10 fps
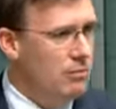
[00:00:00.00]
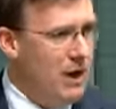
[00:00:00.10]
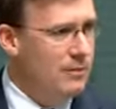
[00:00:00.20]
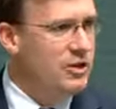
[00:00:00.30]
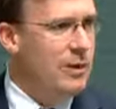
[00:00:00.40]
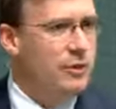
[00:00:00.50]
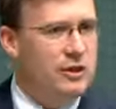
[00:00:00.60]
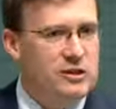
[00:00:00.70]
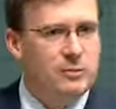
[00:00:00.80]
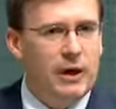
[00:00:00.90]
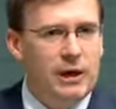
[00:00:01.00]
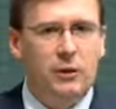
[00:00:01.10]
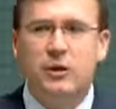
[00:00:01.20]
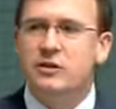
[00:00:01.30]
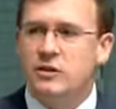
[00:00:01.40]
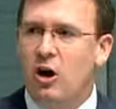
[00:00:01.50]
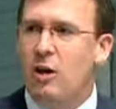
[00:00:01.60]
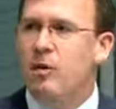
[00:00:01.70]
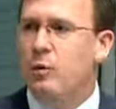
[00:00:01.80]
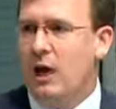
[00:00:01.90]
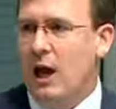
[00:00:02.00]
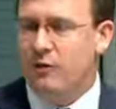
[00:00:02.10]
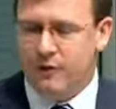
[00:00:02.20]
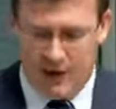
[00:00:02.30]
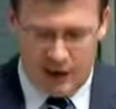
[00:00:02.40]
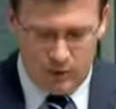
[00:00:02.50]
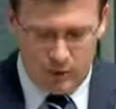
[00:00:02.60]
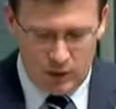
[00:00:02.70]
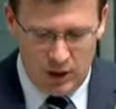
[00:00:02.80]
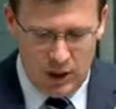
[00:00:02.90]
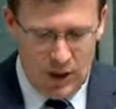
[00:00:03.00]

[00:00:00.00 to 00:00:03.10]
Madam Deputy Speaker, in this time that we have available,